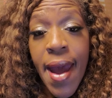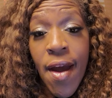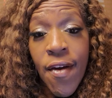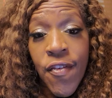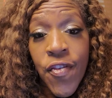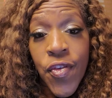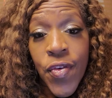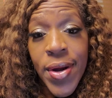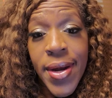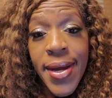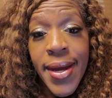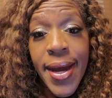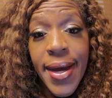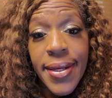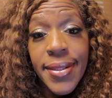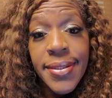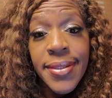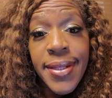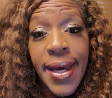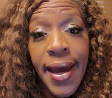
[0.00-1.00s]
Every
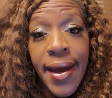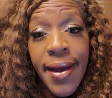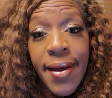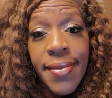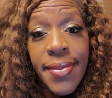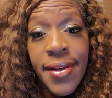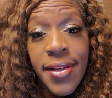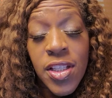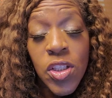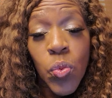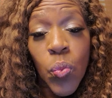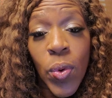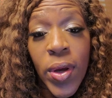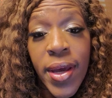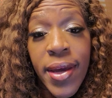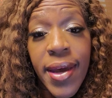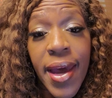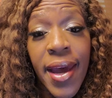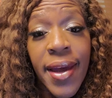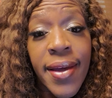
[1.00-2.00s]
day this
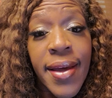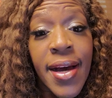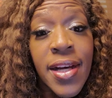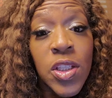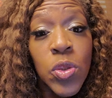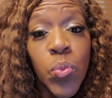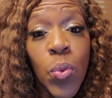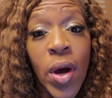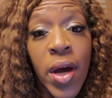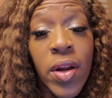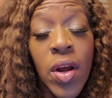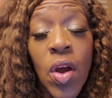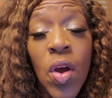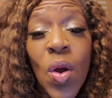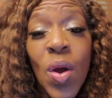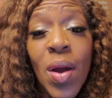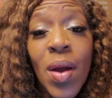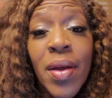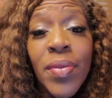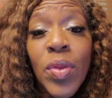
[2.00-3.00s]
week. And guess what?
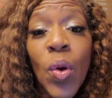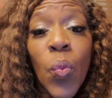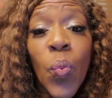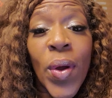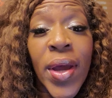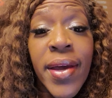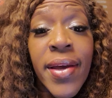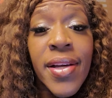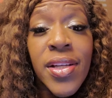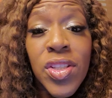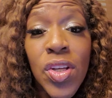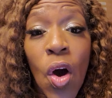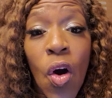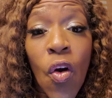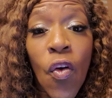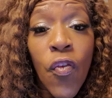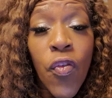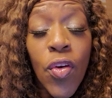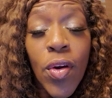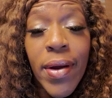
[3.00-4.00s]
The week is
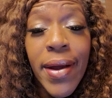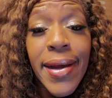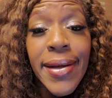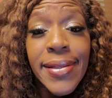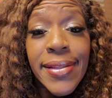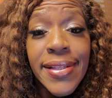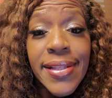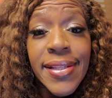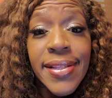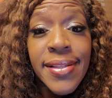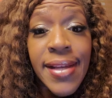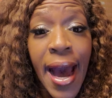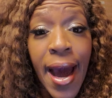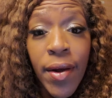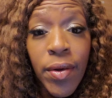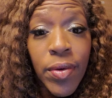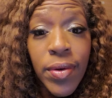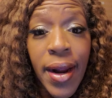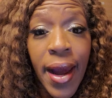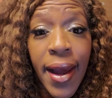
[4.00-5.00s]
over, and
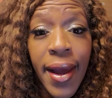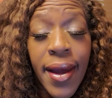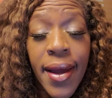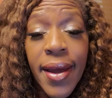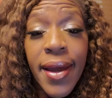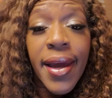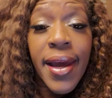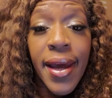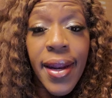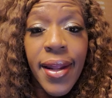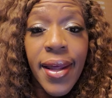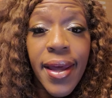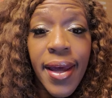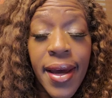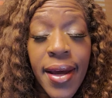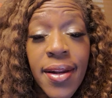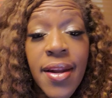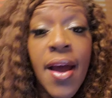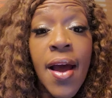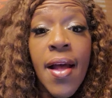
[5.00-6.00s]
Saturday it
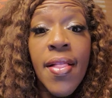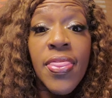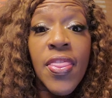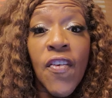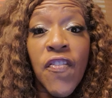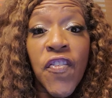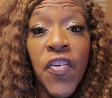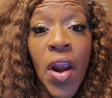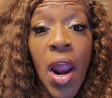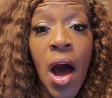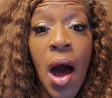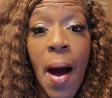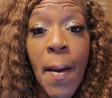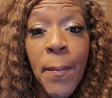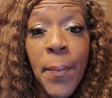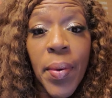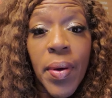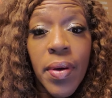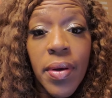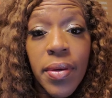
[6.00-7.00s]
hit the
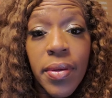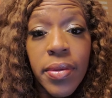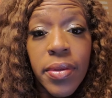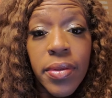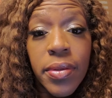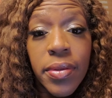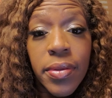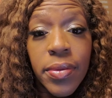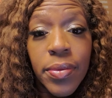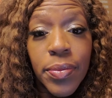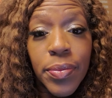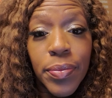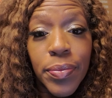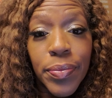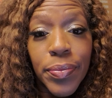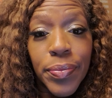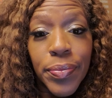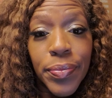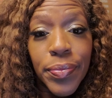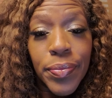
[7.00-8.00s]
flop.
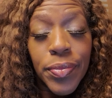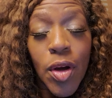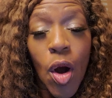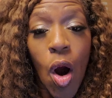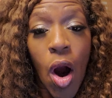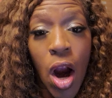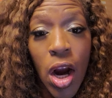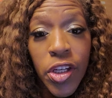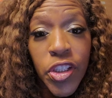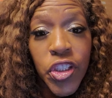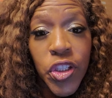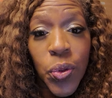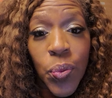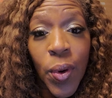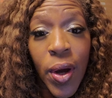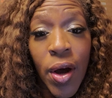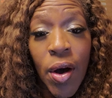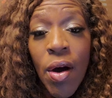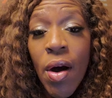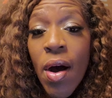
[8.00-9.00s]

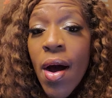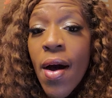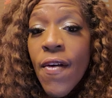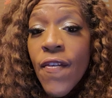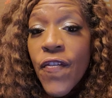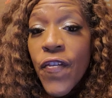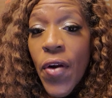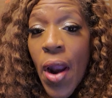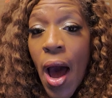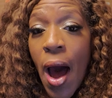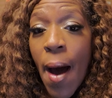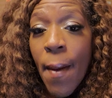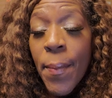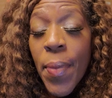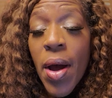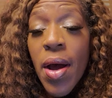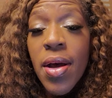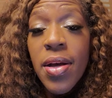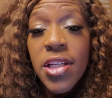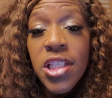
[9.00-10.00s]
Archewell
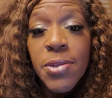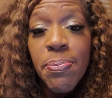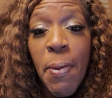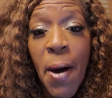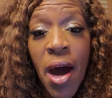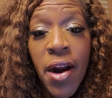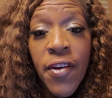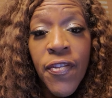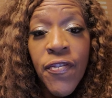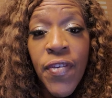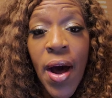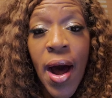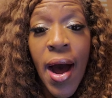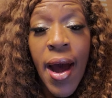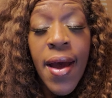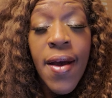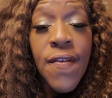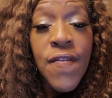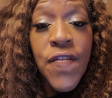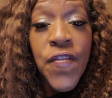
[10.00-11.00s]
flop.
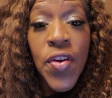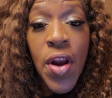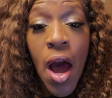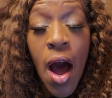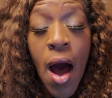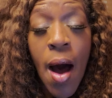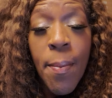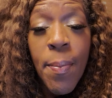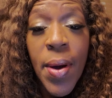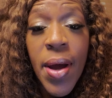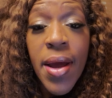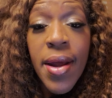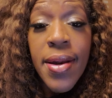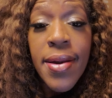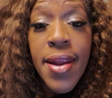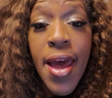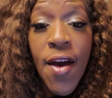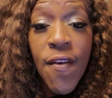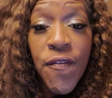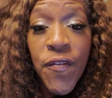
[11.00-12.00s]
Spotify, flop.
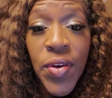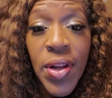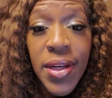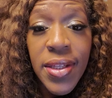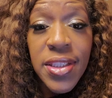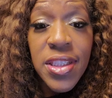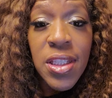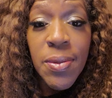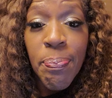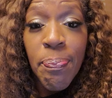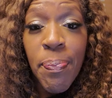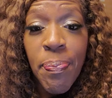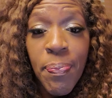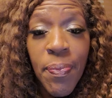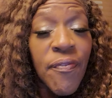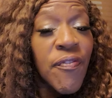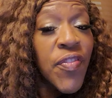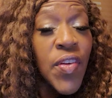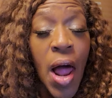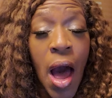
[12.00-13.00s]
Netflix,
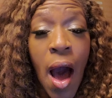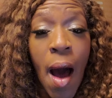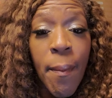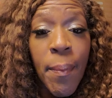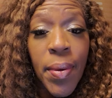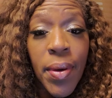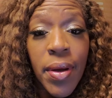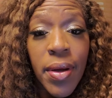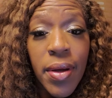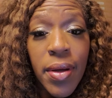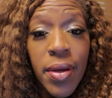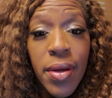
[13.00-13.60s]
flop.